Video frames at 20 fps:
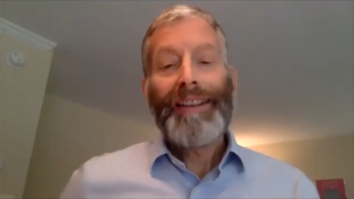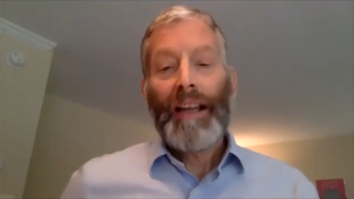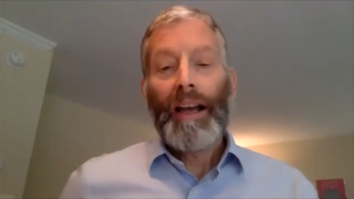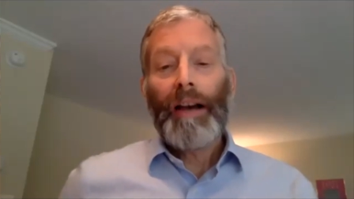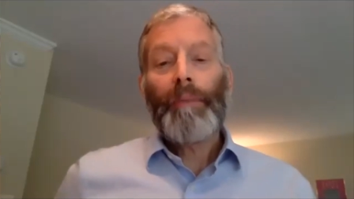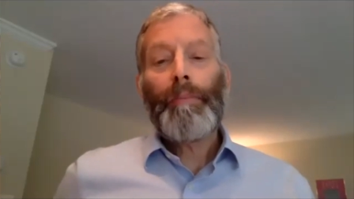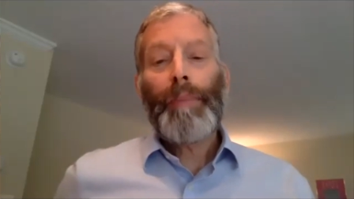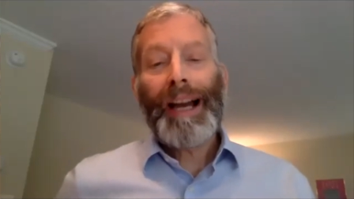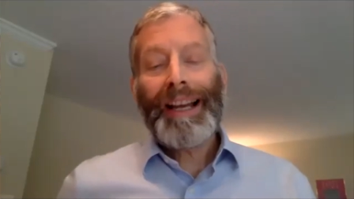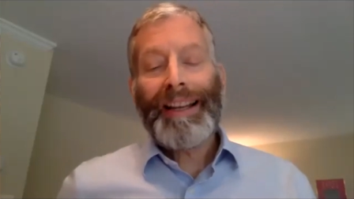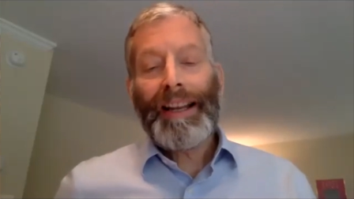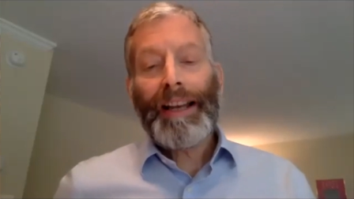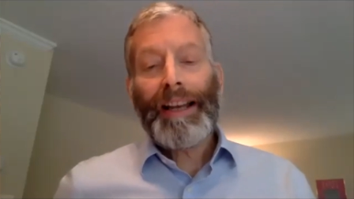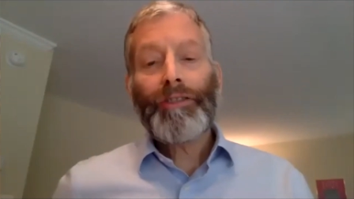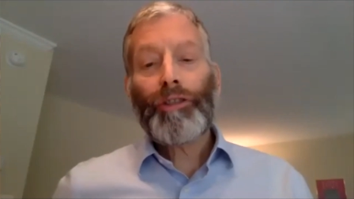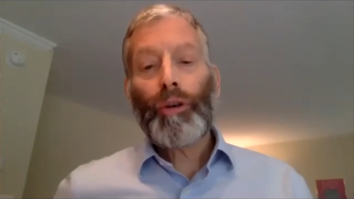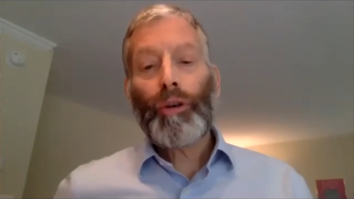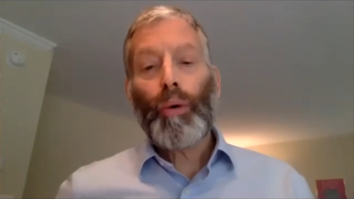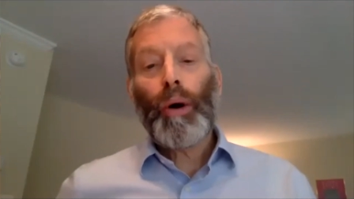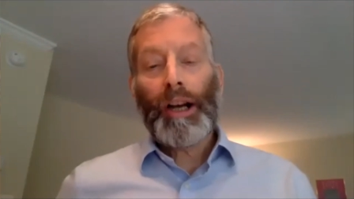My
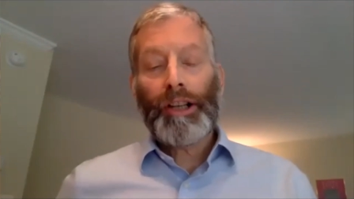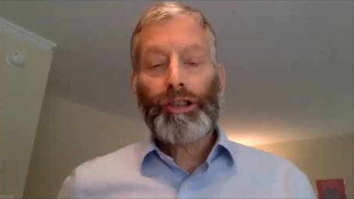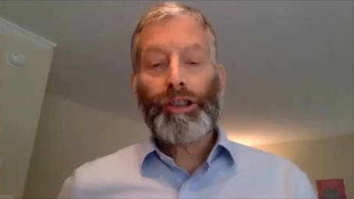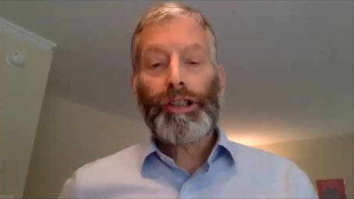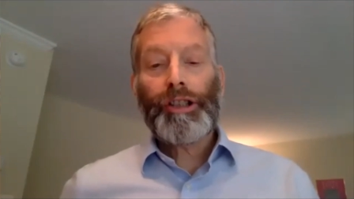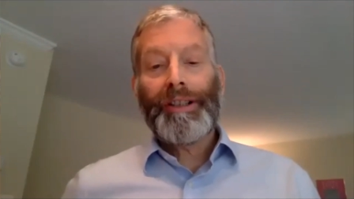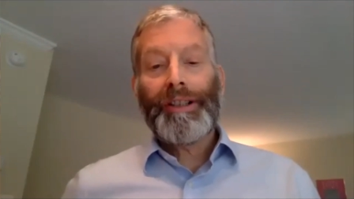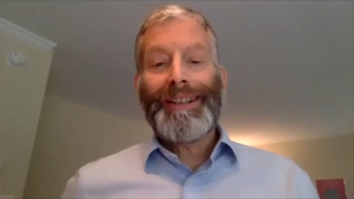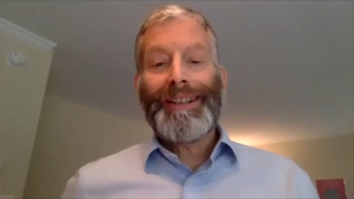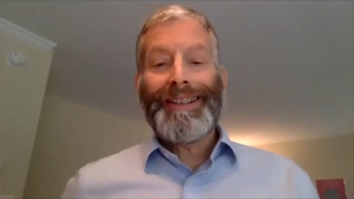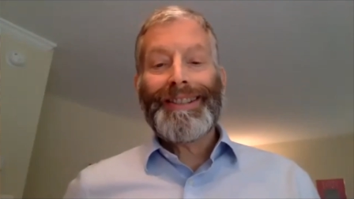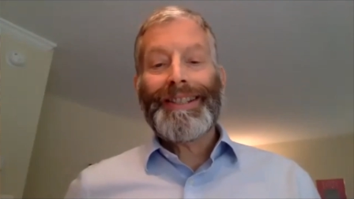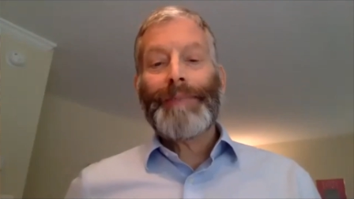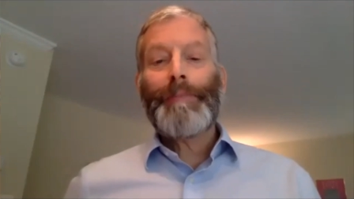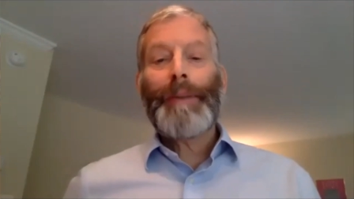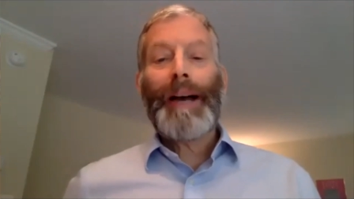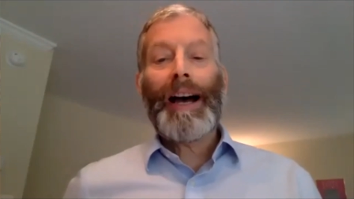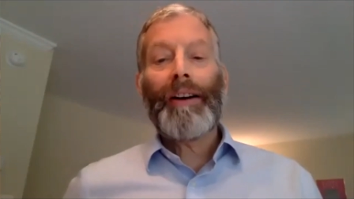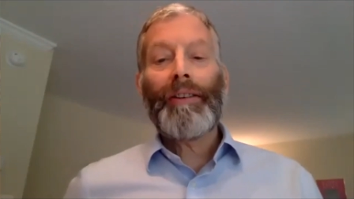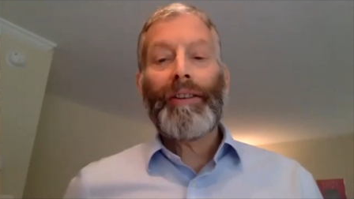next question is
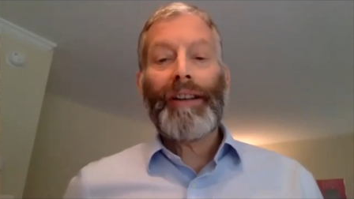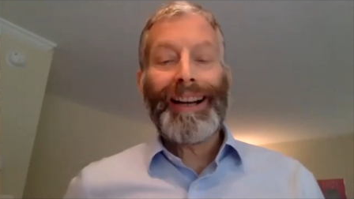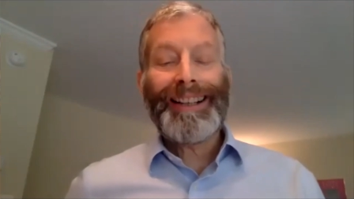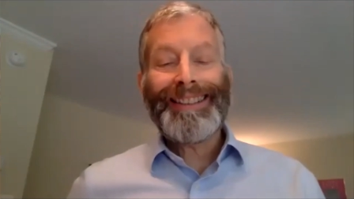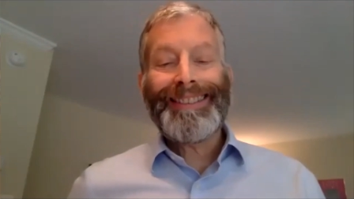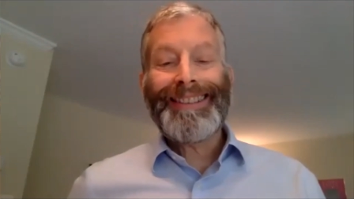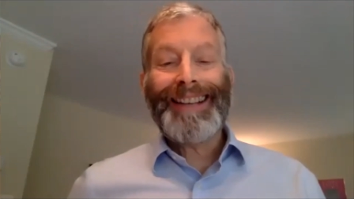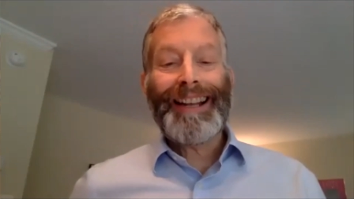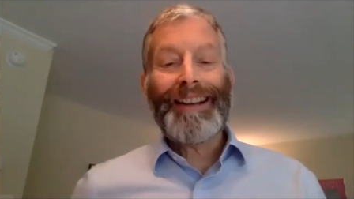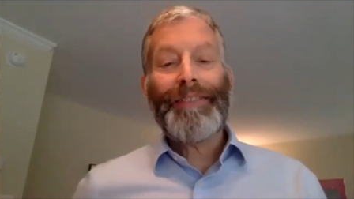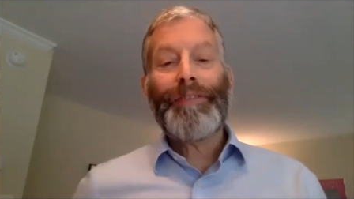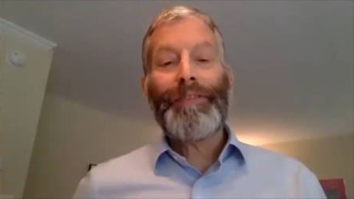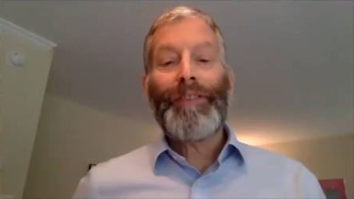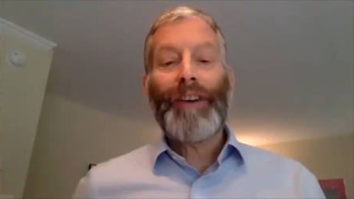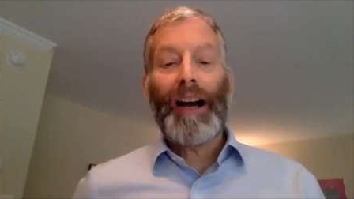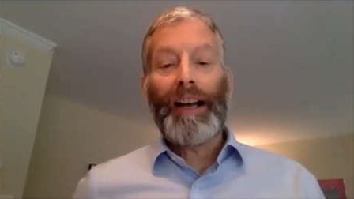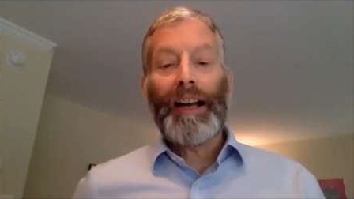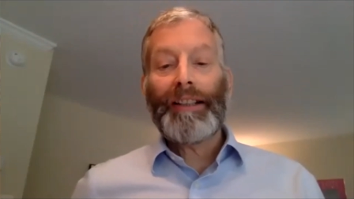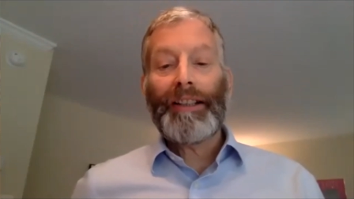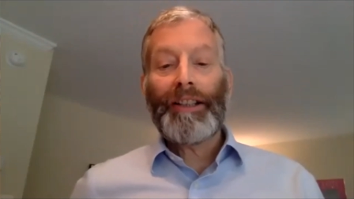about
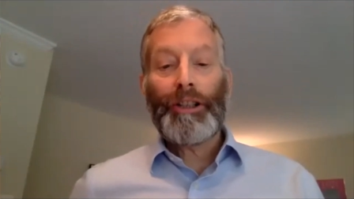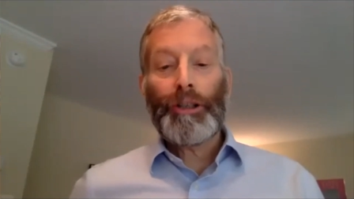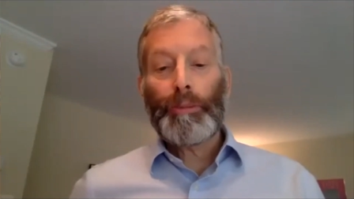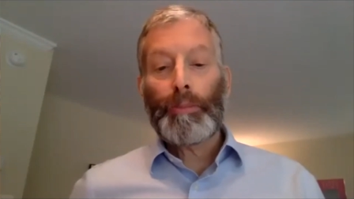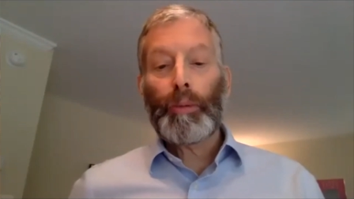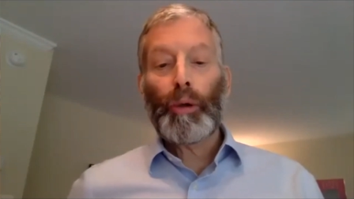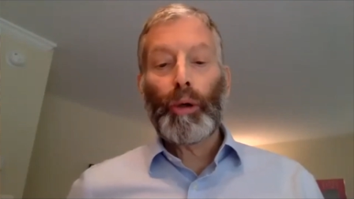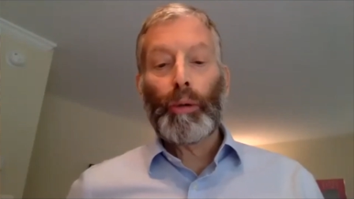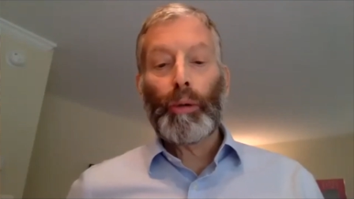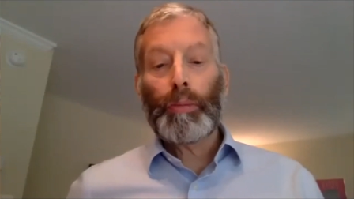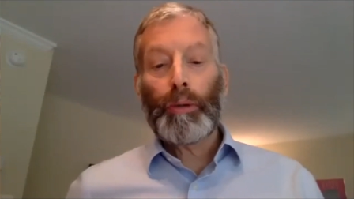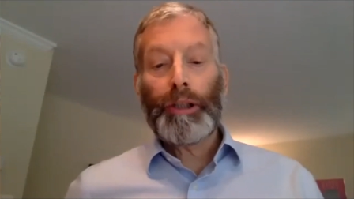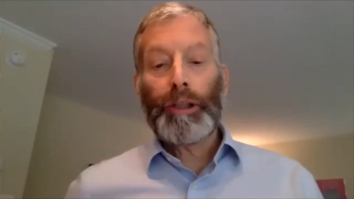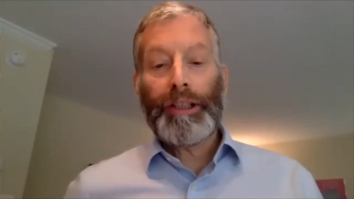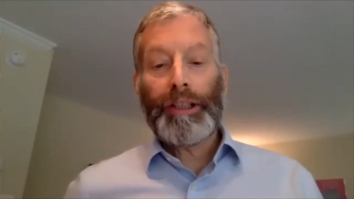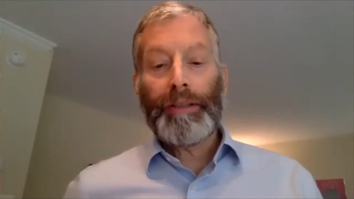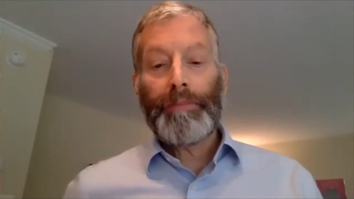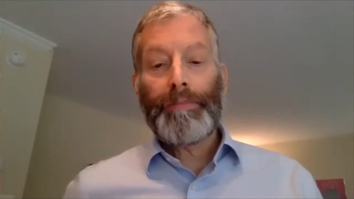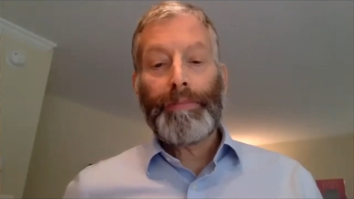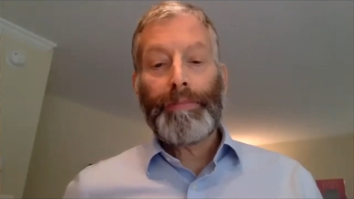identifying the
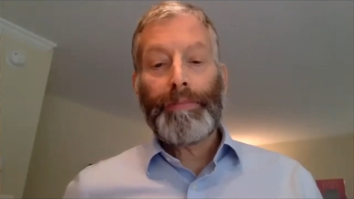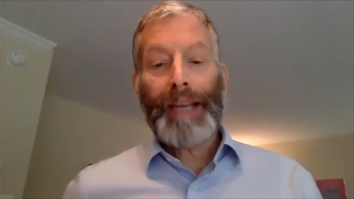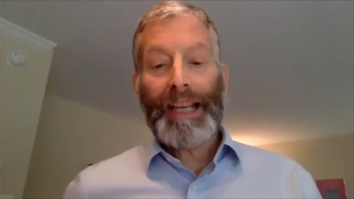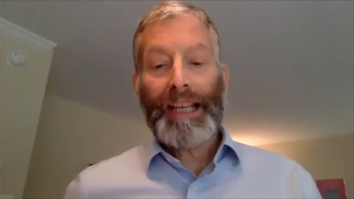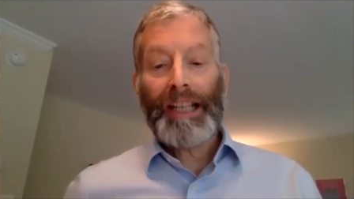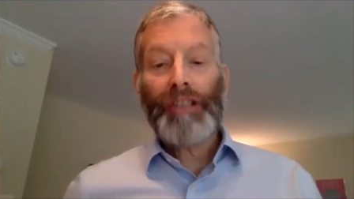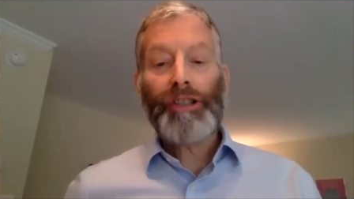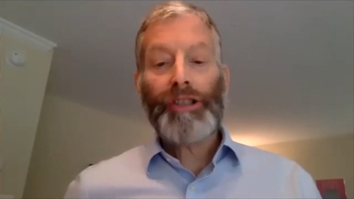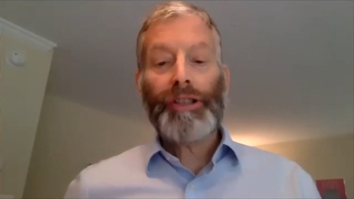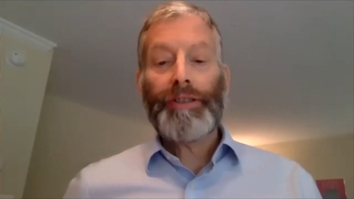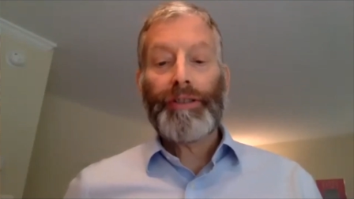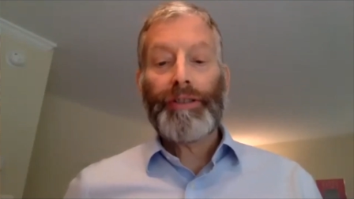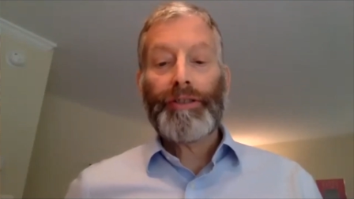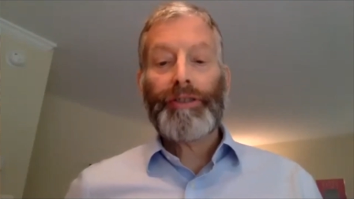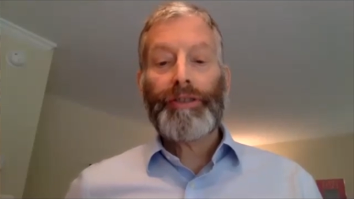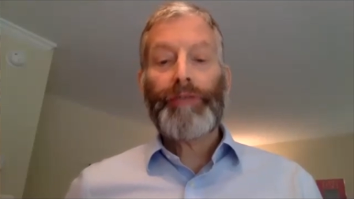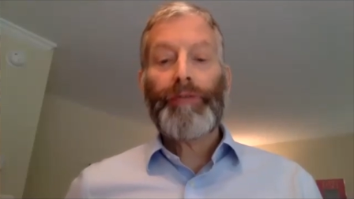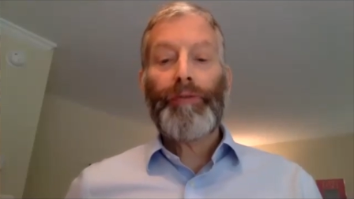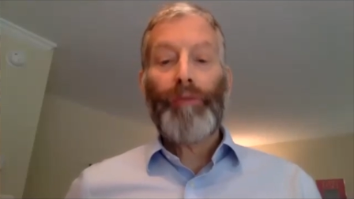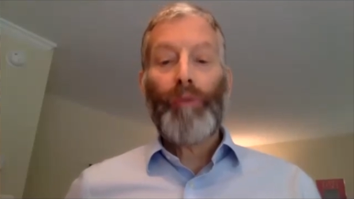appropriate patients